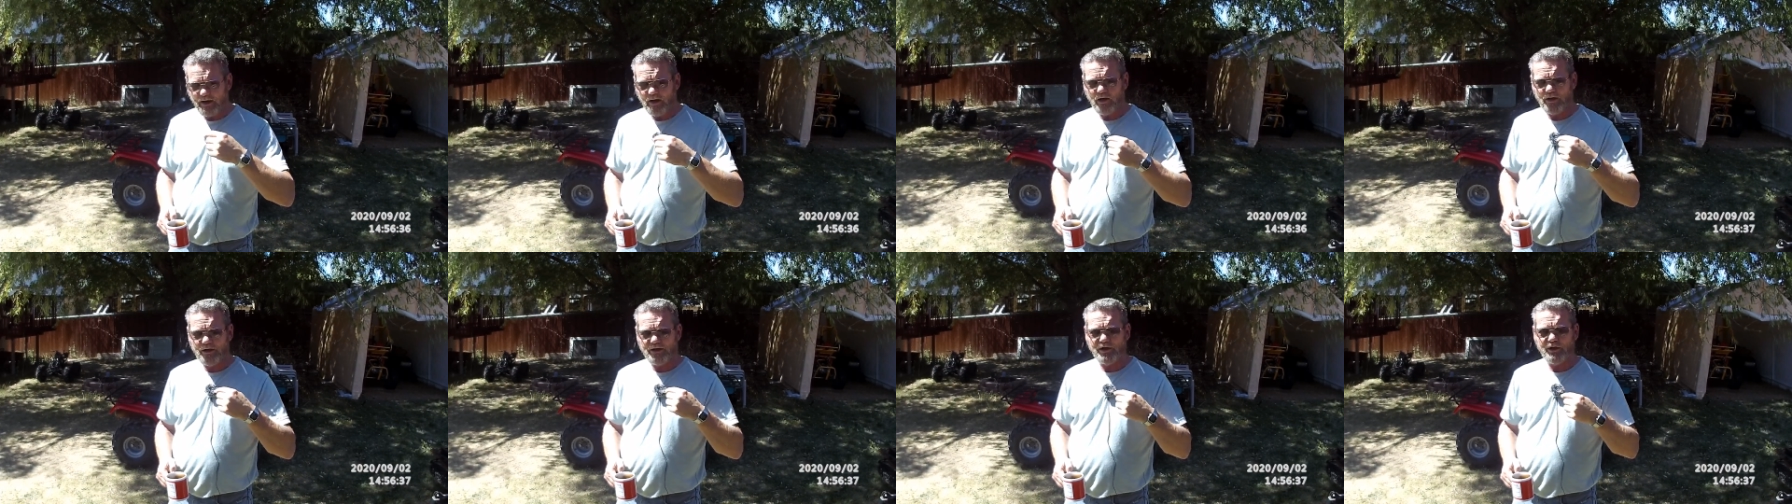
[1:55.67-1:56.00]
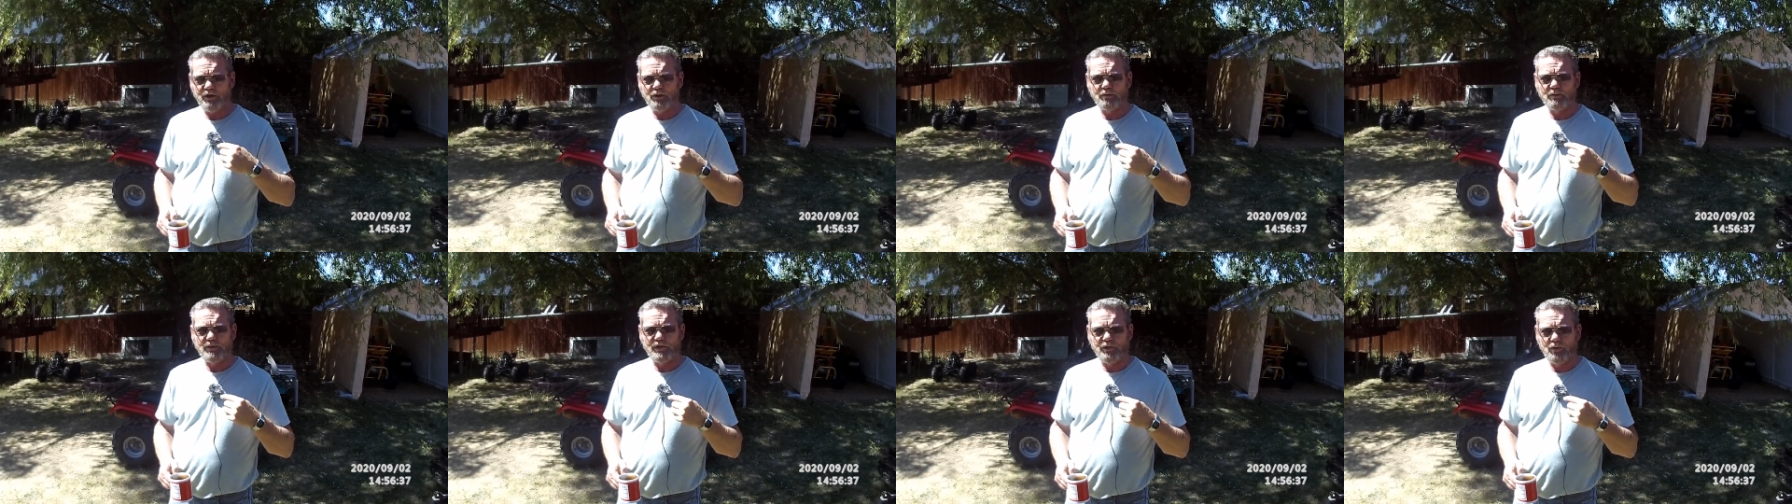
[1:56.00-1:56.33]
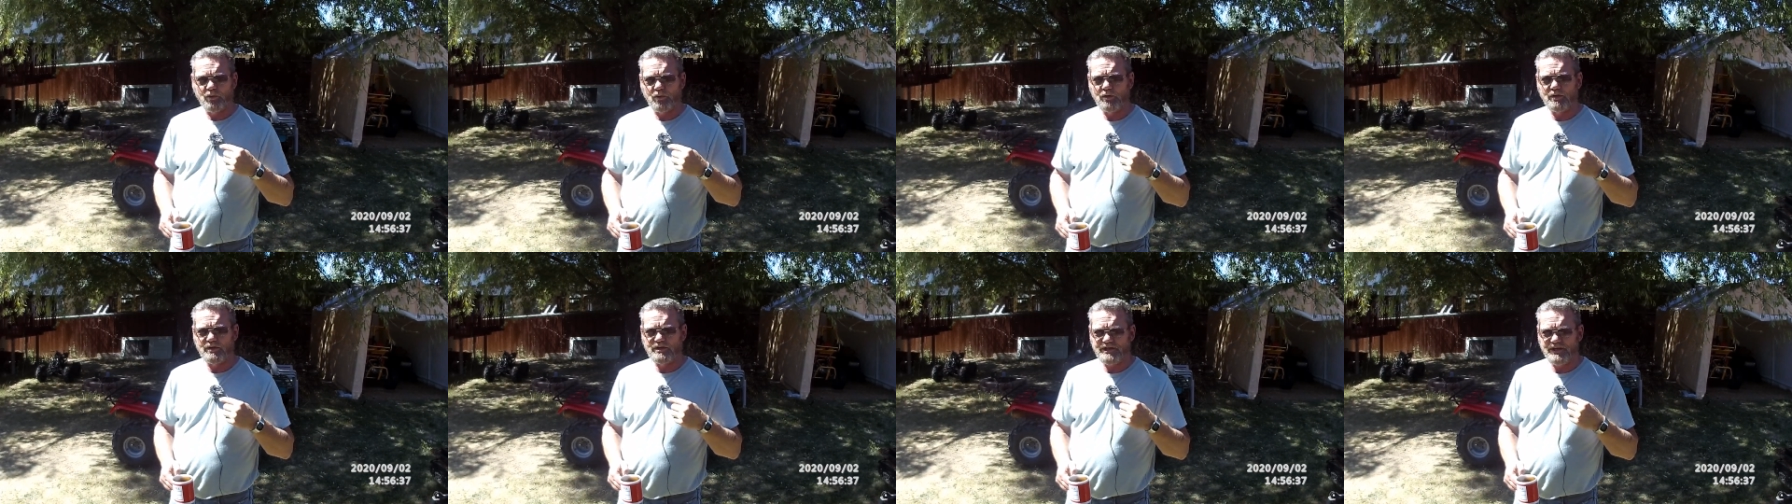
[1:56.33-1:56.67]
audio
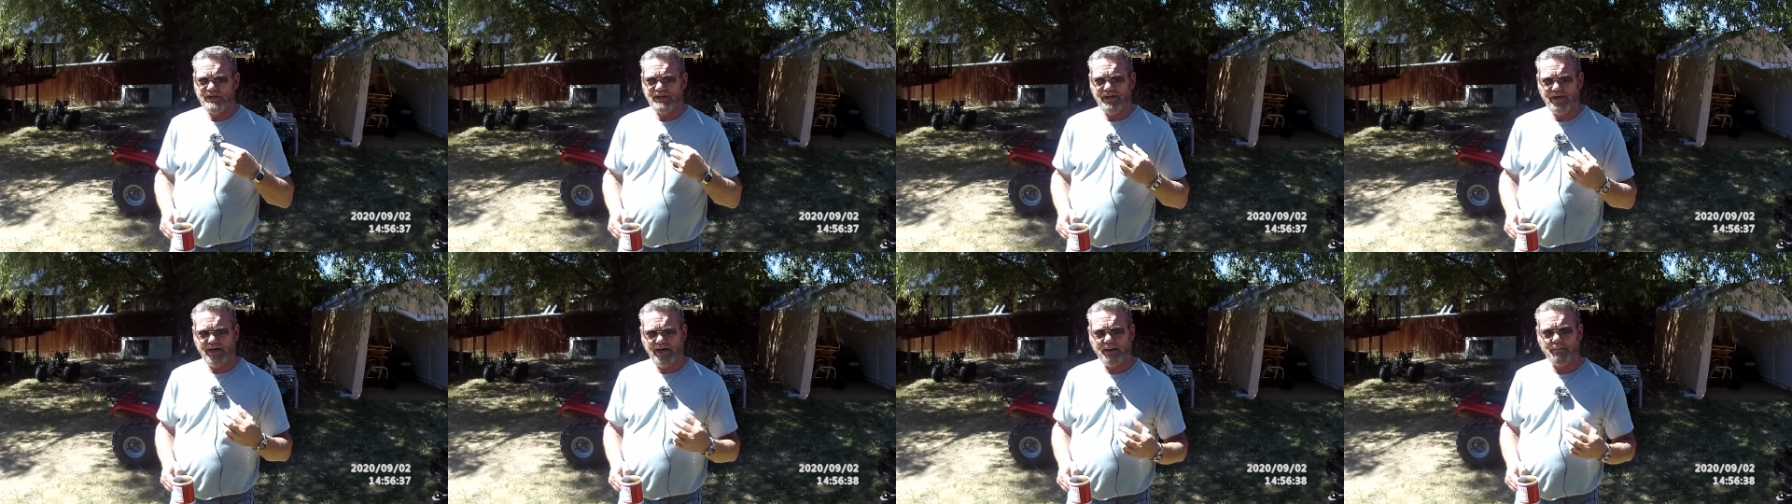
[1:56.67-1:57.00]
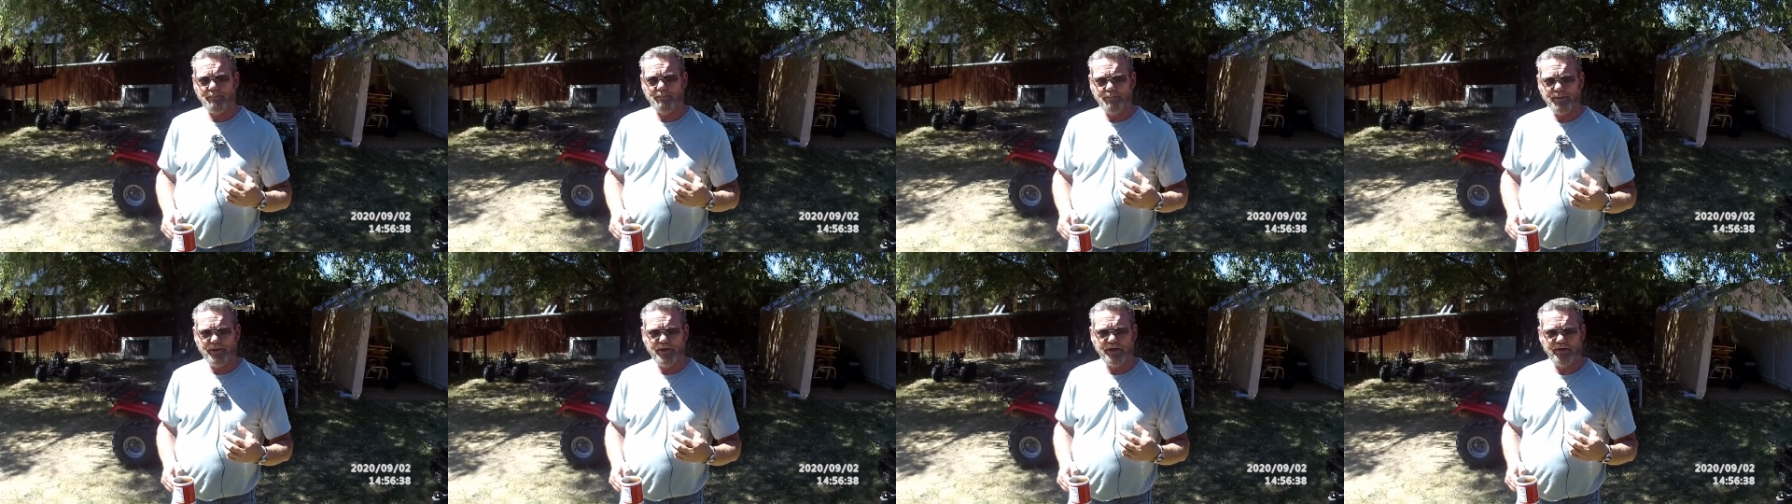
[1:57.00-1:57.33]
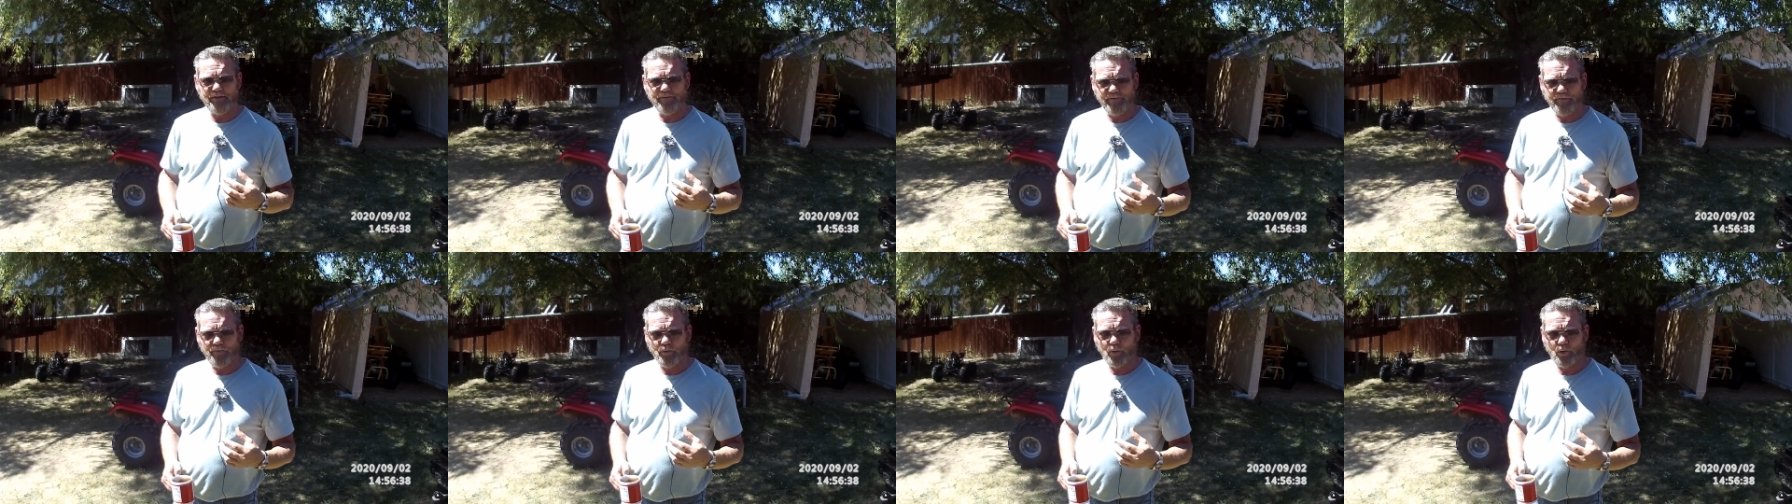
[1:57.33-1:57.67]
records in
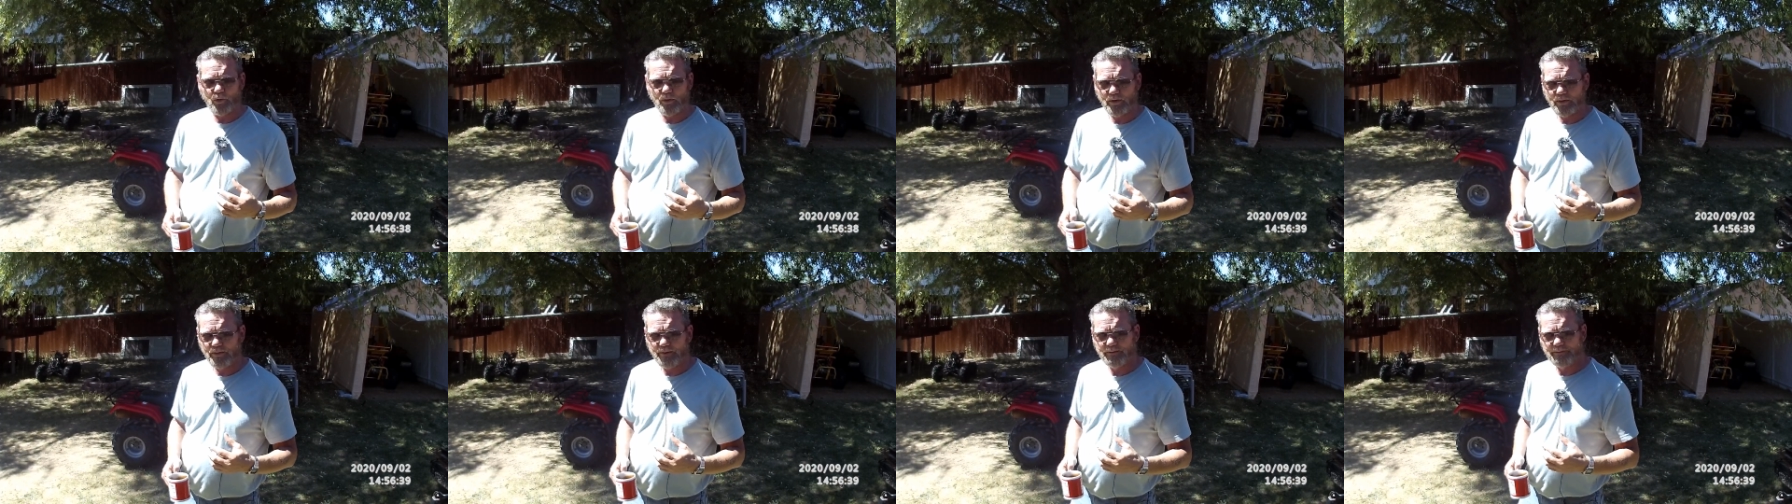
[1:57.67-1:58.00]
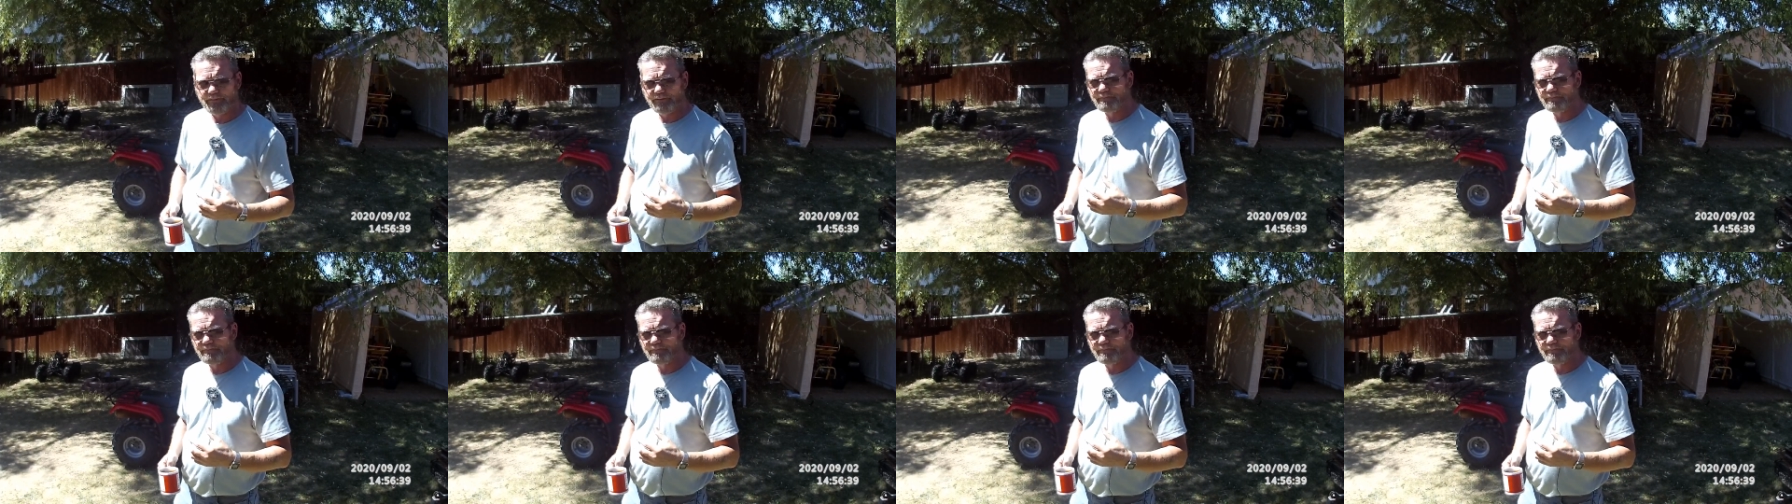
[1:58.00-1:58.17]
MP4,